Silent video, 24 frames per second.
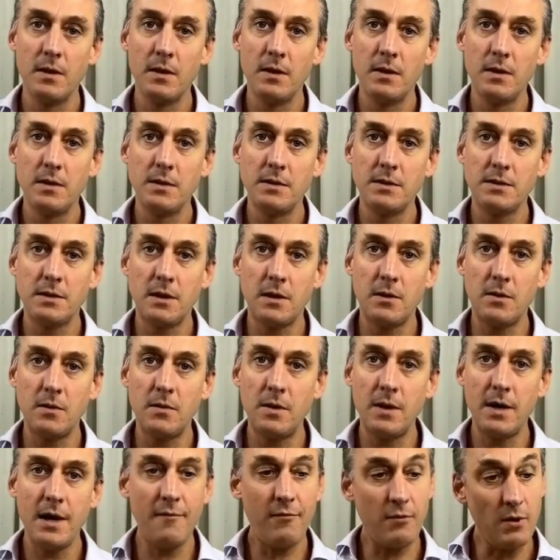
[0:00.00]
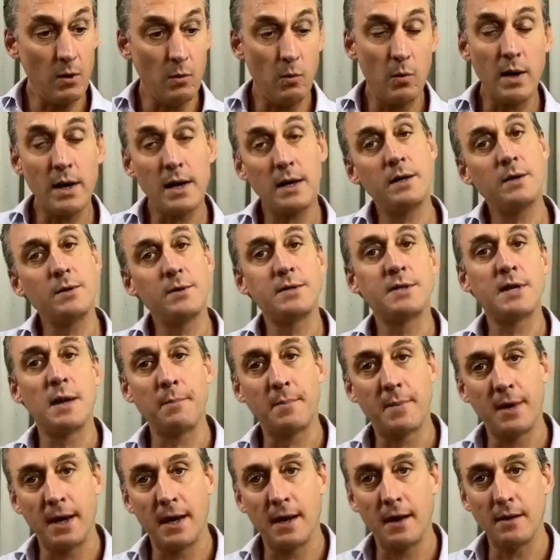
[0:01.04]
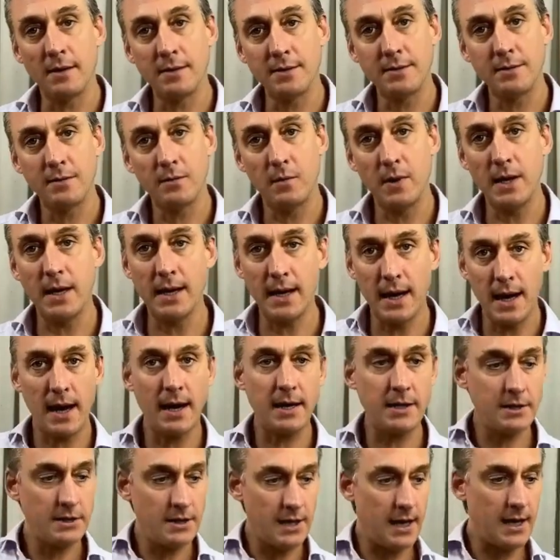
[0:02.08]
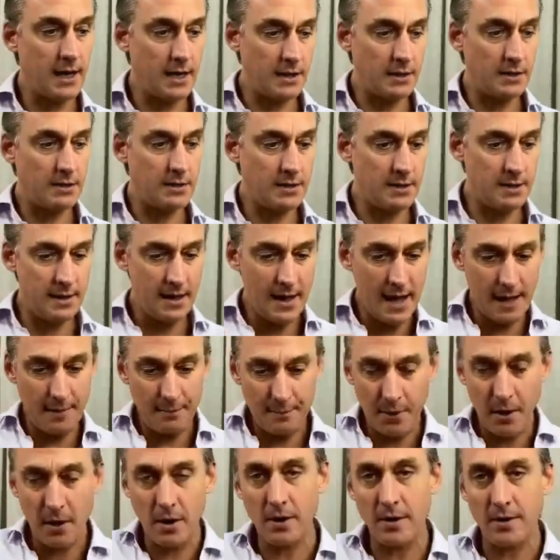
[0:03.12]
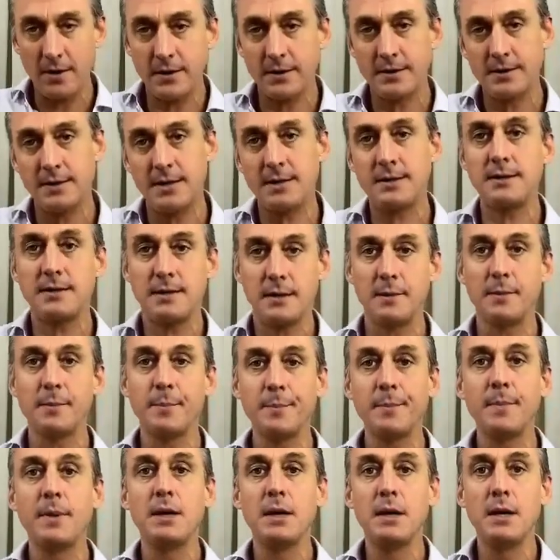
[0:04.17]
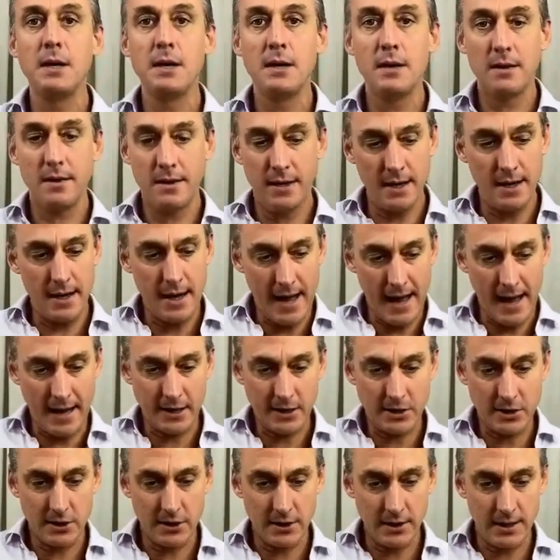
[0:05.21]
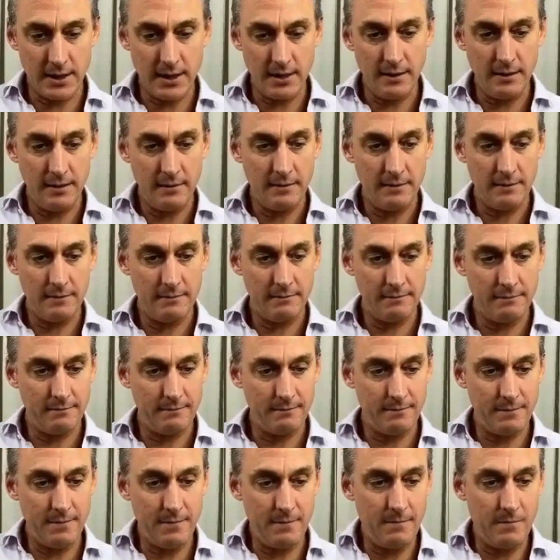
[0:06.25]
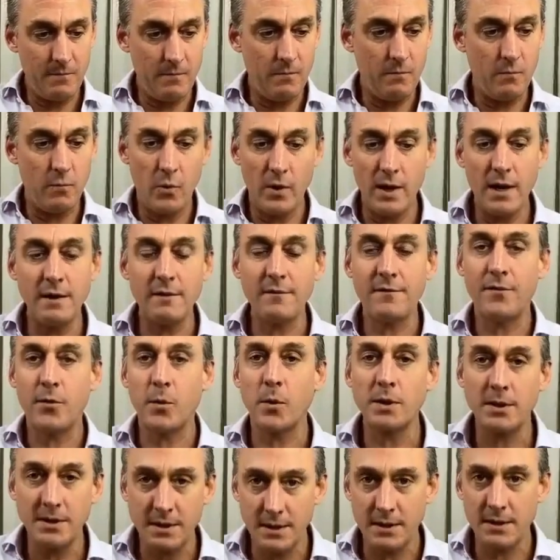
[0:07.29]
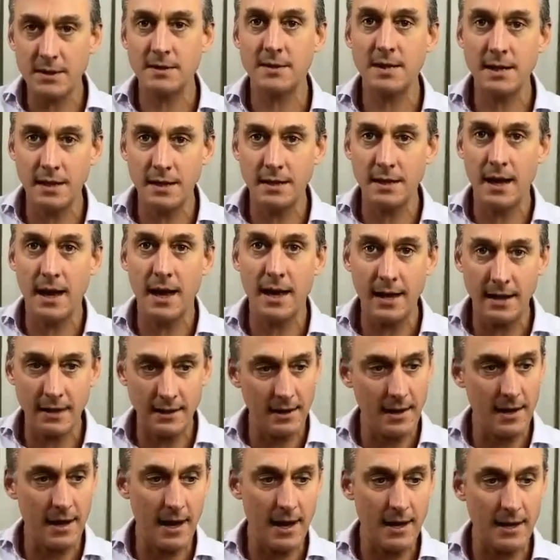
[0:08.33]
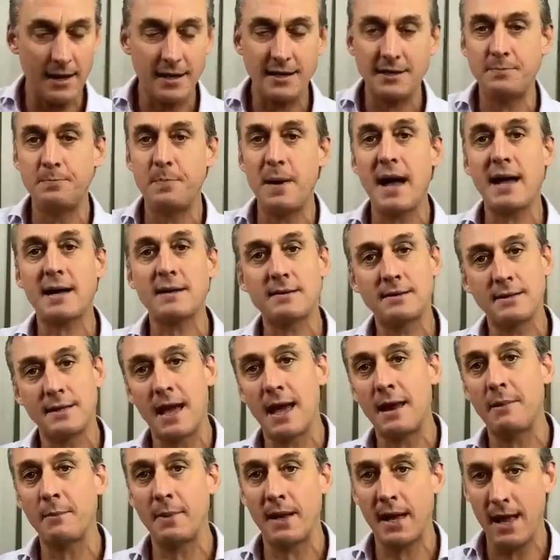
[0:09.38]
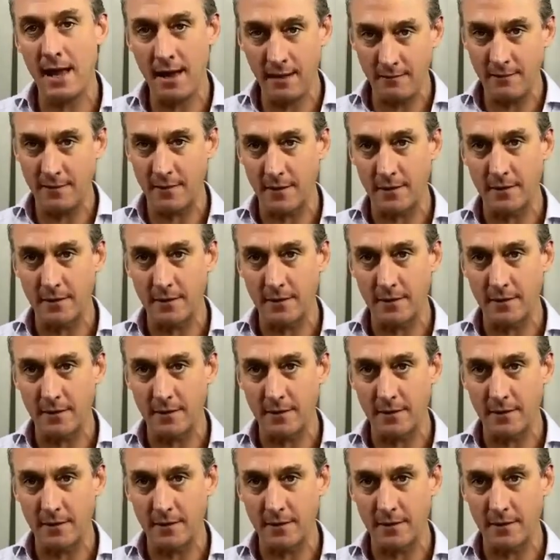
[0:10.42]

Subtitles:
So if we want to do something else, we got to change that part of the system that actually reinforces and expects that behavior.